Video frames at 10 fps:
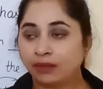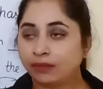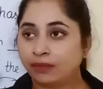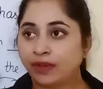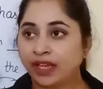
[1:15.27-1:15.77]

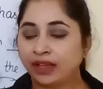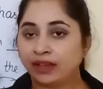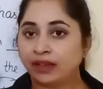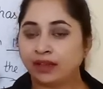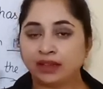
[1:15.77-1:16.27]

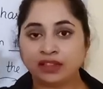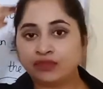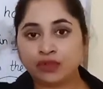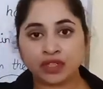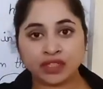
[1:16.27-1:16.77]
When the
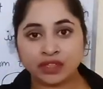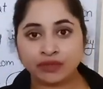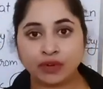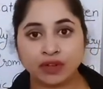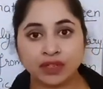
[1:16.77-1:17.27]
water
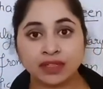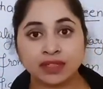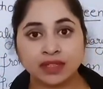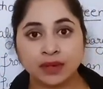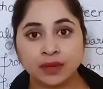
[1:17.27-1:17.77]

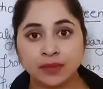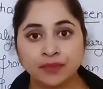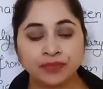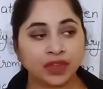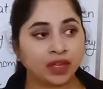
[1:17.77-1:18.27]
falls,
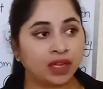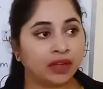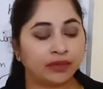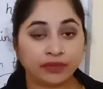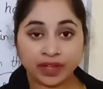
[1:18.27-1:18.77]

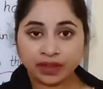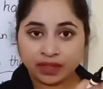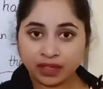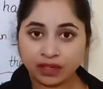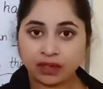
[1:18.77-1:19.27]
when
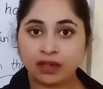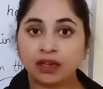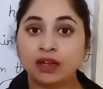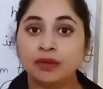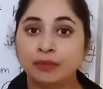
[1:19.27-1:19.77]
the
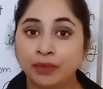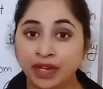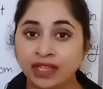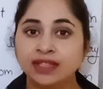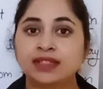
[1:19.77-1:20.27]

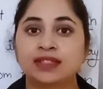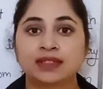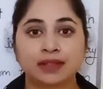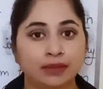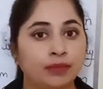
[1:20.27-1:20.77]

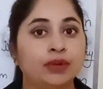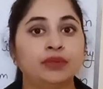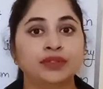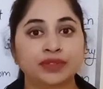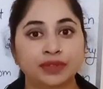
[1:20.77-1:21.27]
breeze
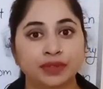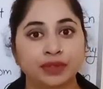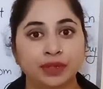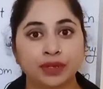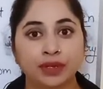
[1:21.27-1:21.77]
blows,
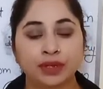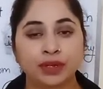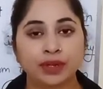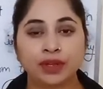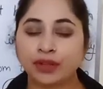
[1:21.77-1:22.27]

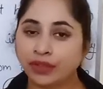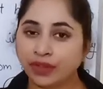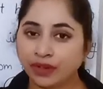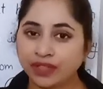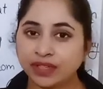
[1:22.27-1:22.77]

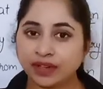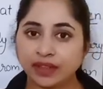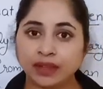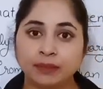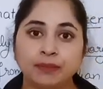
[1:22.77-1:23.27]
there is a
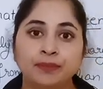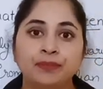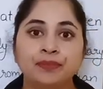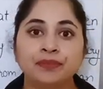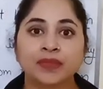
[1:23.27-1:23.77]
rhythm,
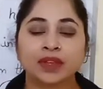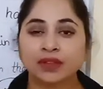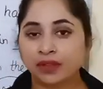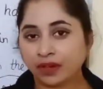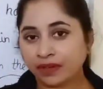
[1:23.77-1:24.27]

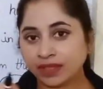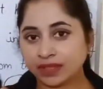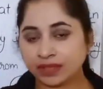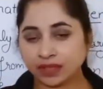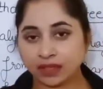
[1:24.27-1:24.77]
there
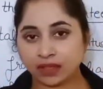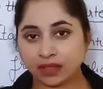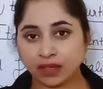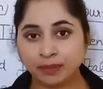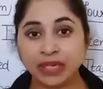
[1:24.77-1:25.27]
is
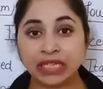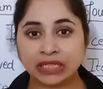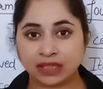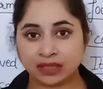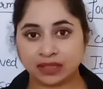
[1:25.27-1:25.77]
a beat,